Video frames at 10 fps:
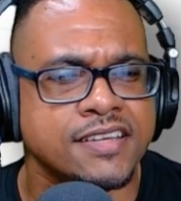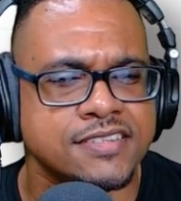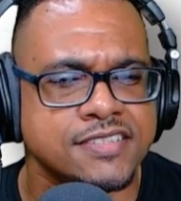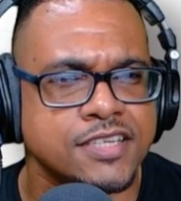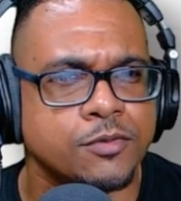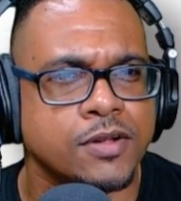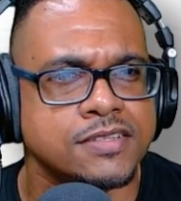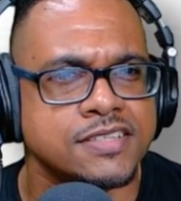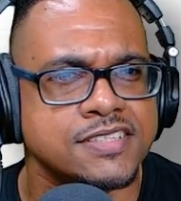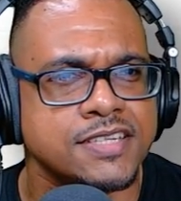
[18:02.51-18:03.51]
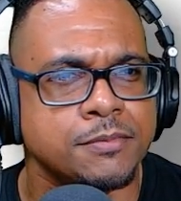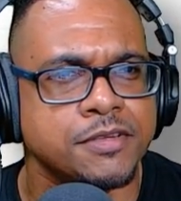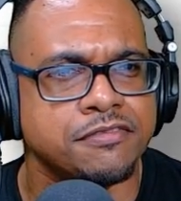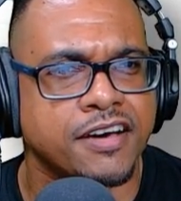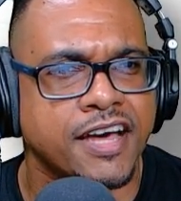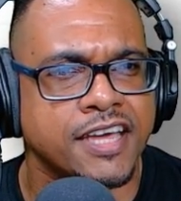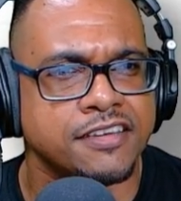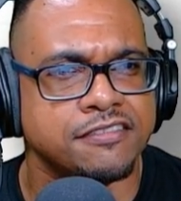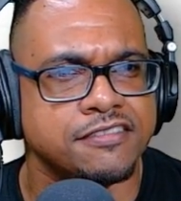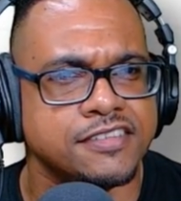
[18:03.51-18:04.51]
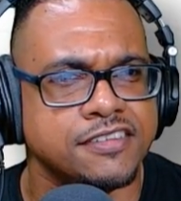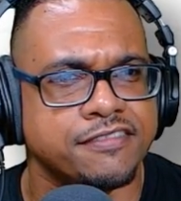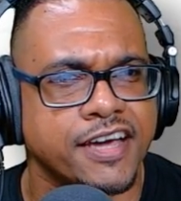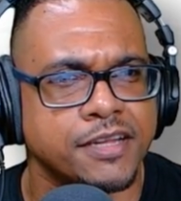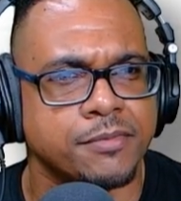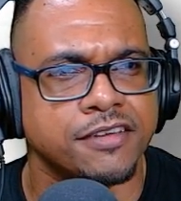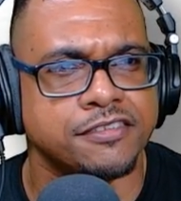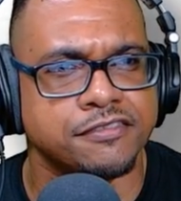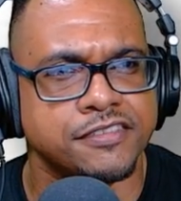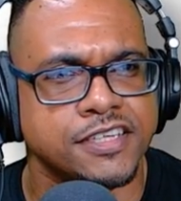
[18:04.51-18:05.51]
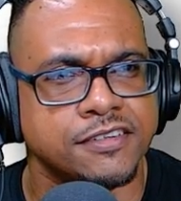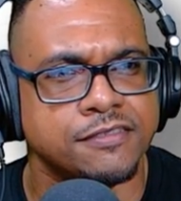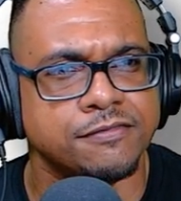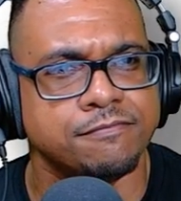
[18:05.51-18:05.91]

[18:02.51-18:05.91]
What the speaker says: is equal to 75 divided by 15.